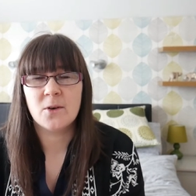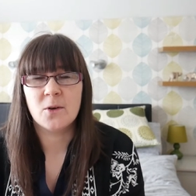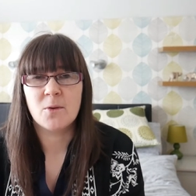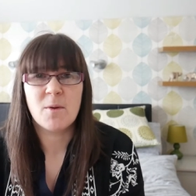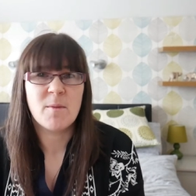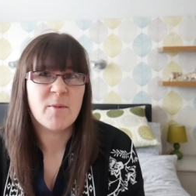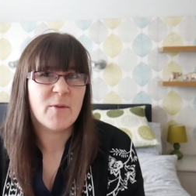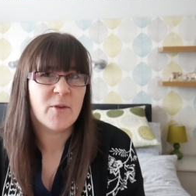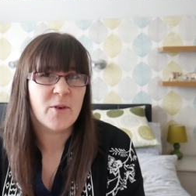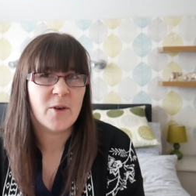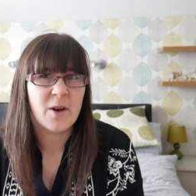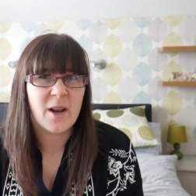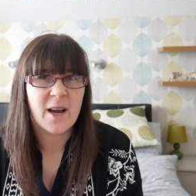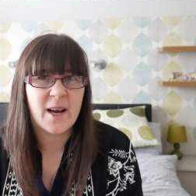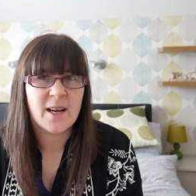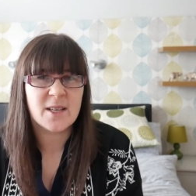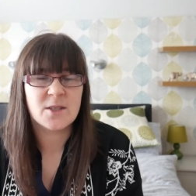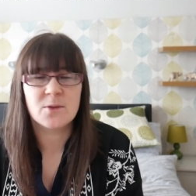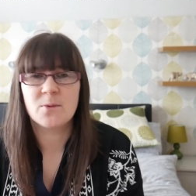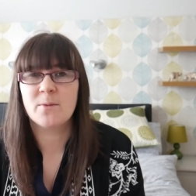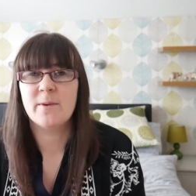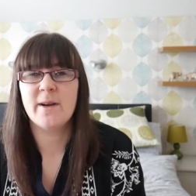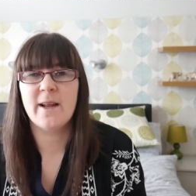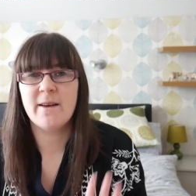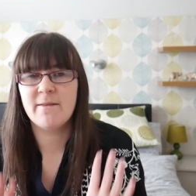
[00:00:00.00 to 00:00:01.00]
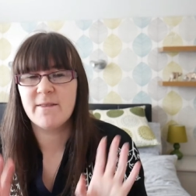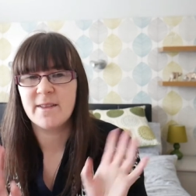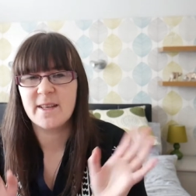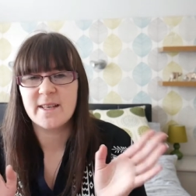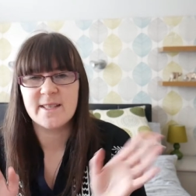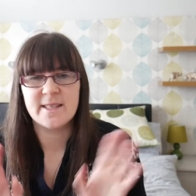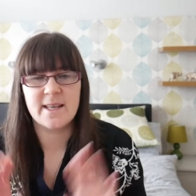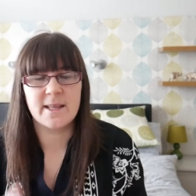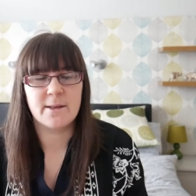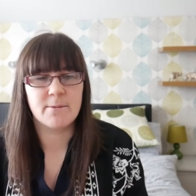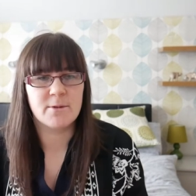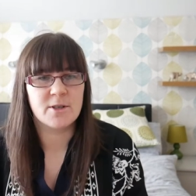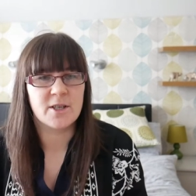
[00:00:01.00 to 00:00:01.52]
week before last, whenever they
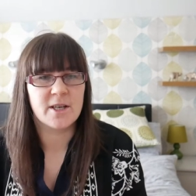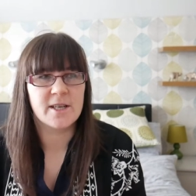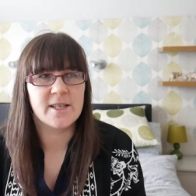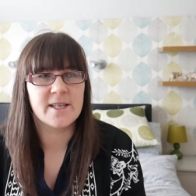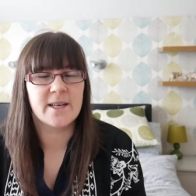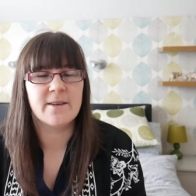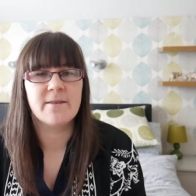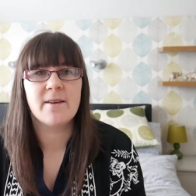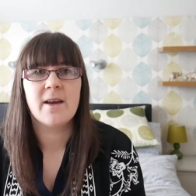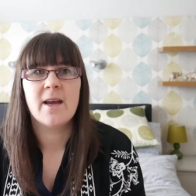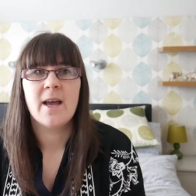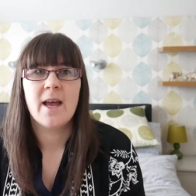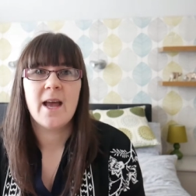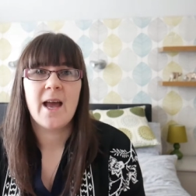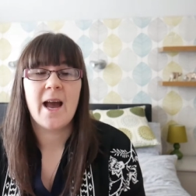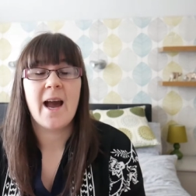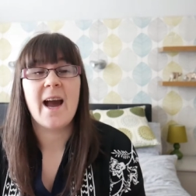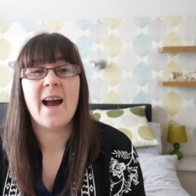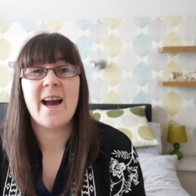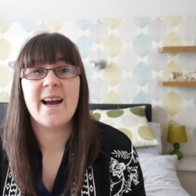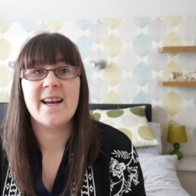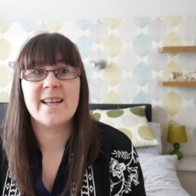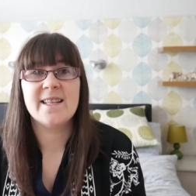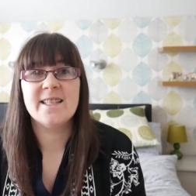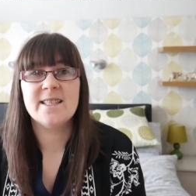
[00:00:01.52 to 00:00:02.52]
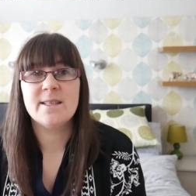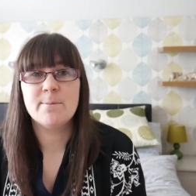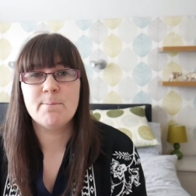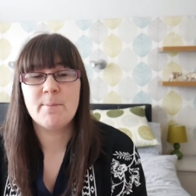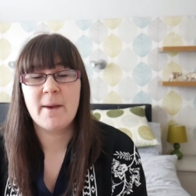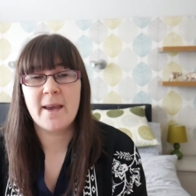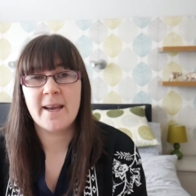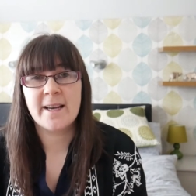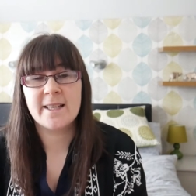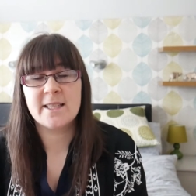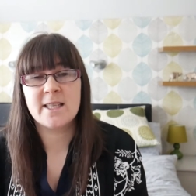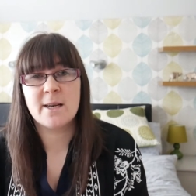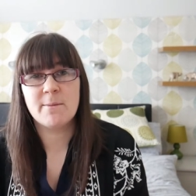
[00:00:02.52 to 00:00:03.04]
said they were shutting down and
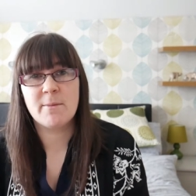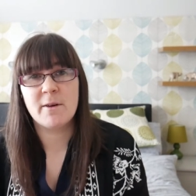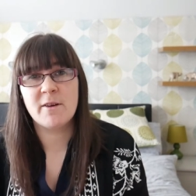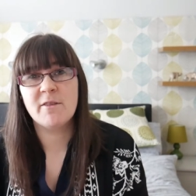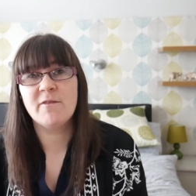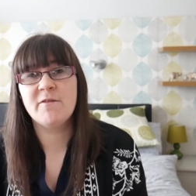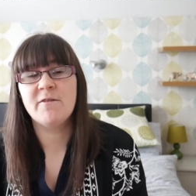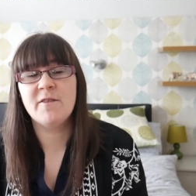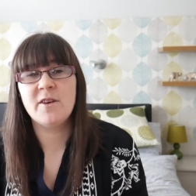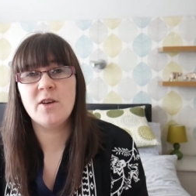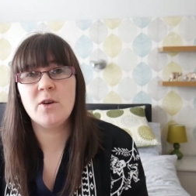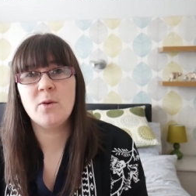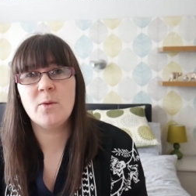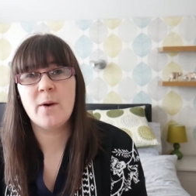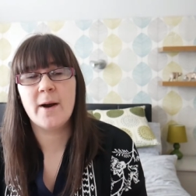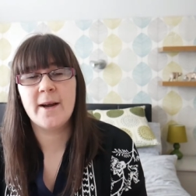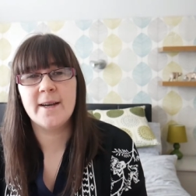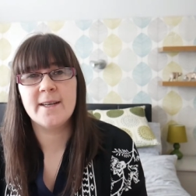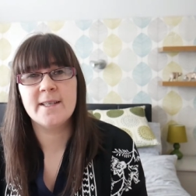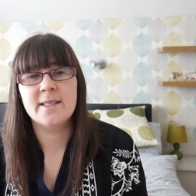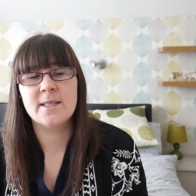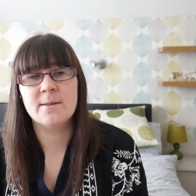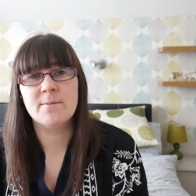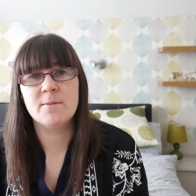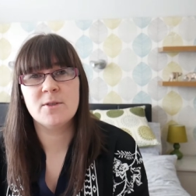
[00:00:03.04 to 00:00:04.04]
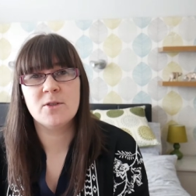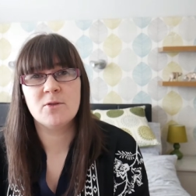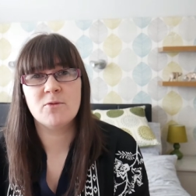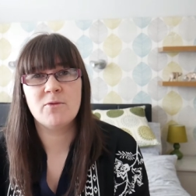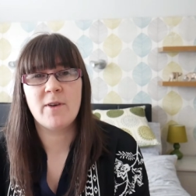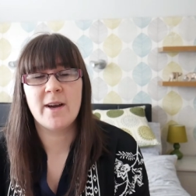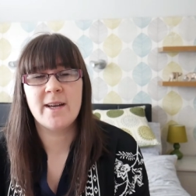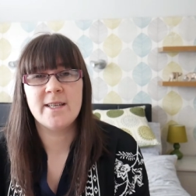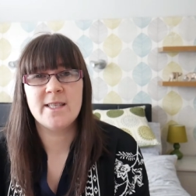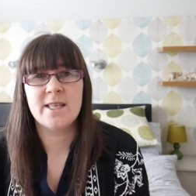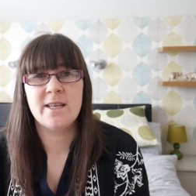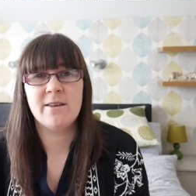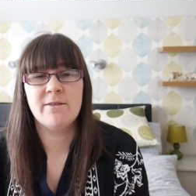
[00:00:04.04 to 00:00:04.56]
picked up a few items
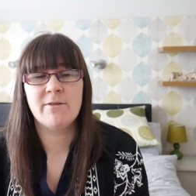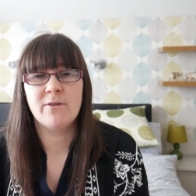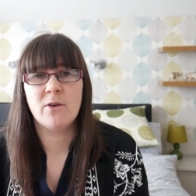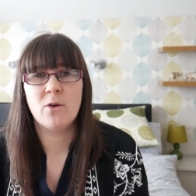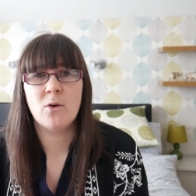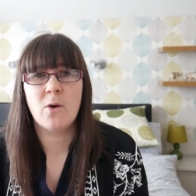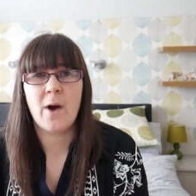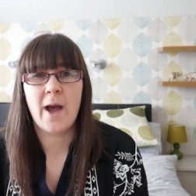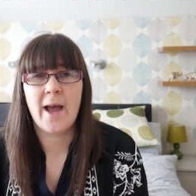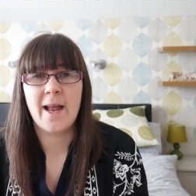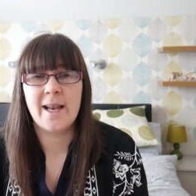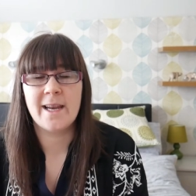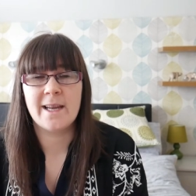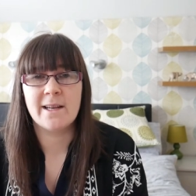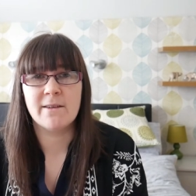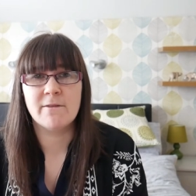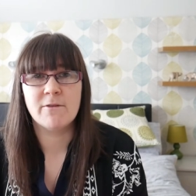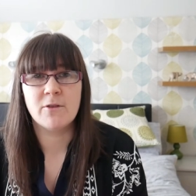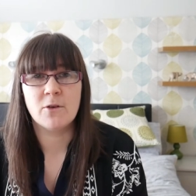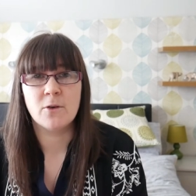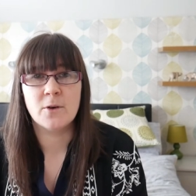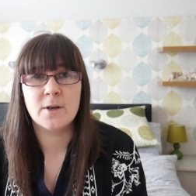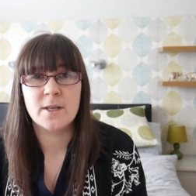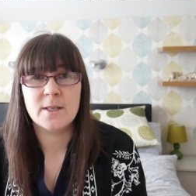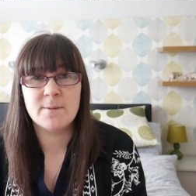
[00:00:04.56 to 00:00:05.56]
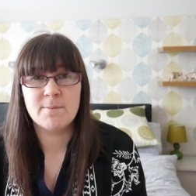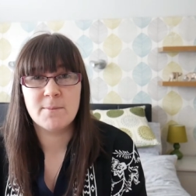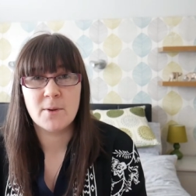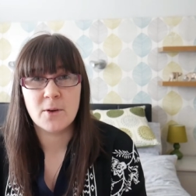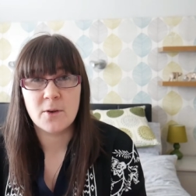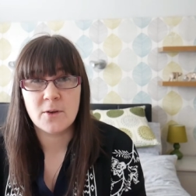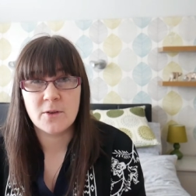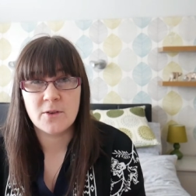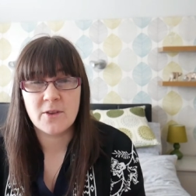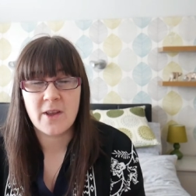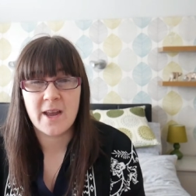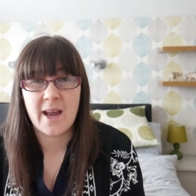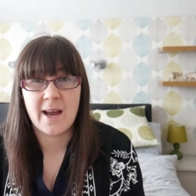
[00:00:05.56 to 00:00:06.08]
ready for Elian for his
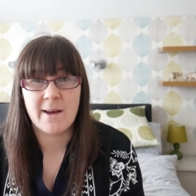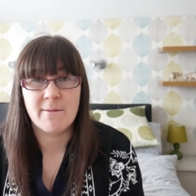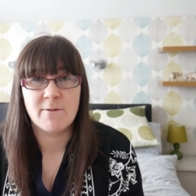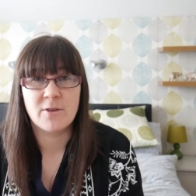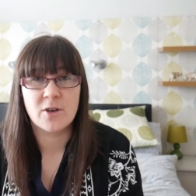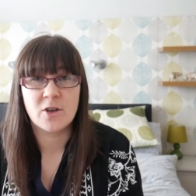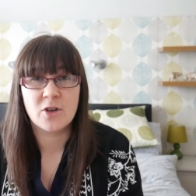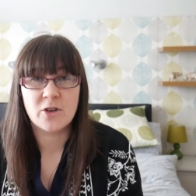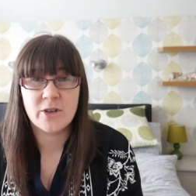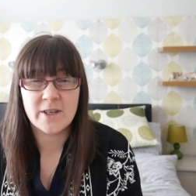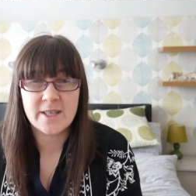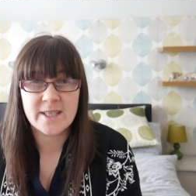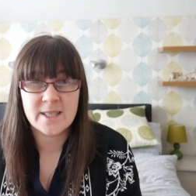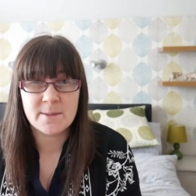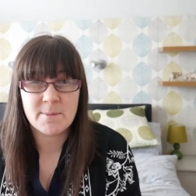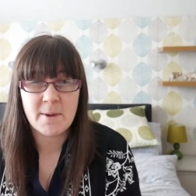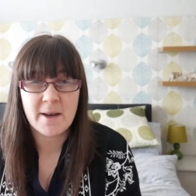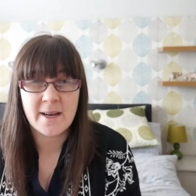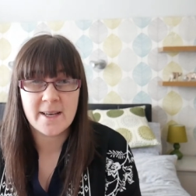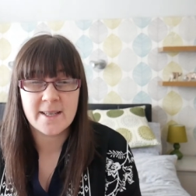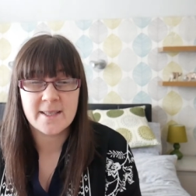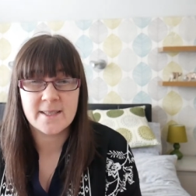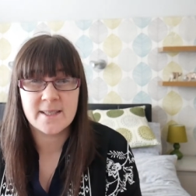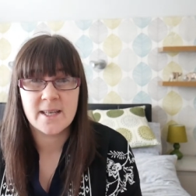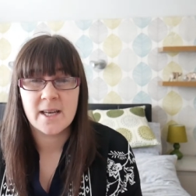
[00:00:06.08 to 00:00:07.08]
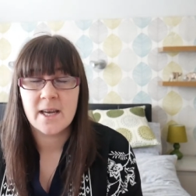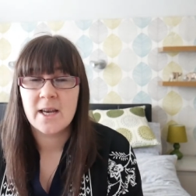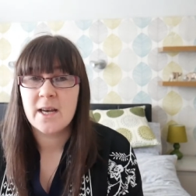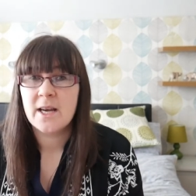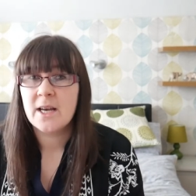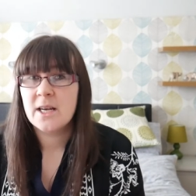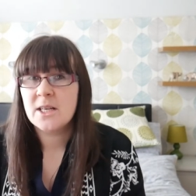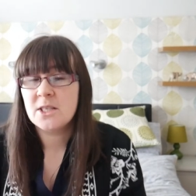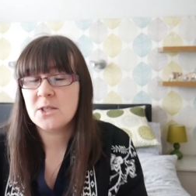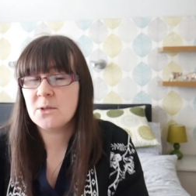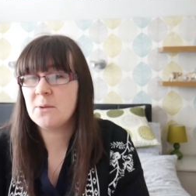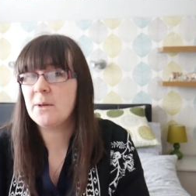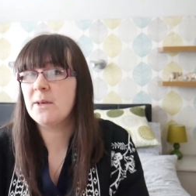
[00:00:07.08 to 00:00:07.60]
birthday and for Christmas
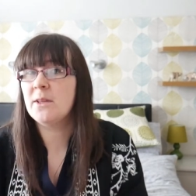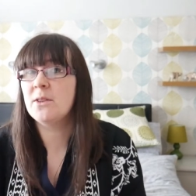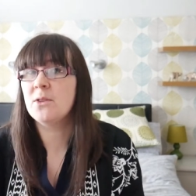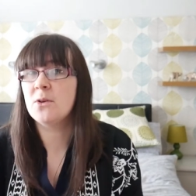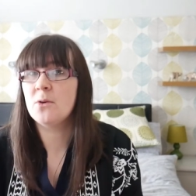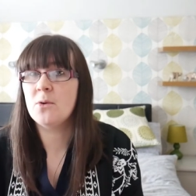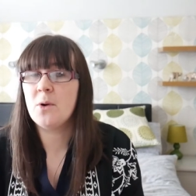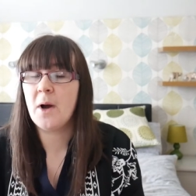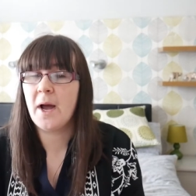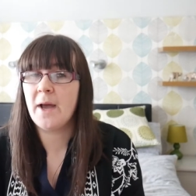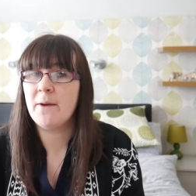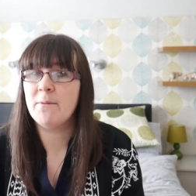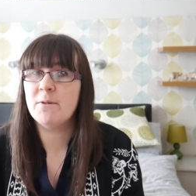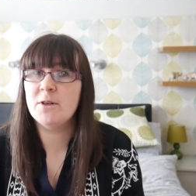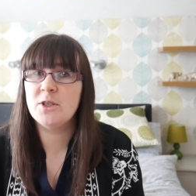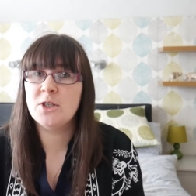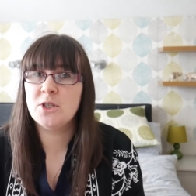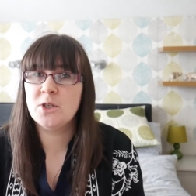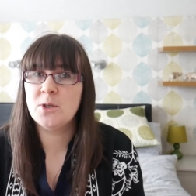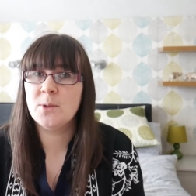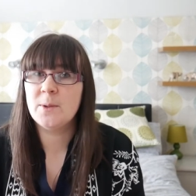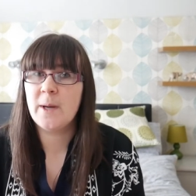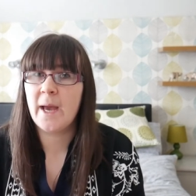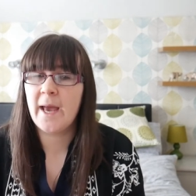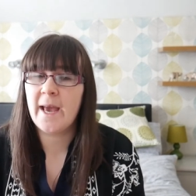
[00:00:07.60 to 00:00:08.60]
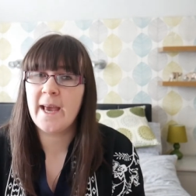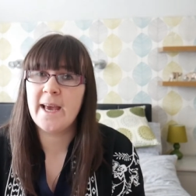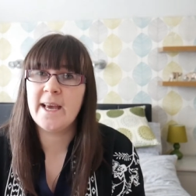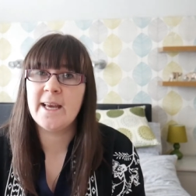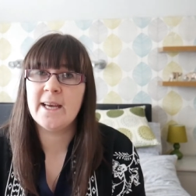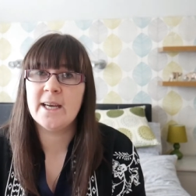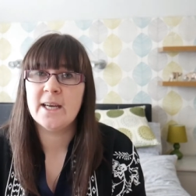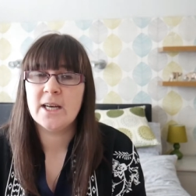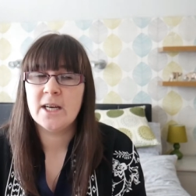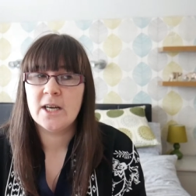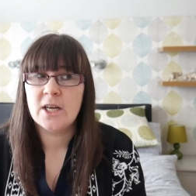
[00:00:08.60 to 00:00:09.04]
so I thought I would do a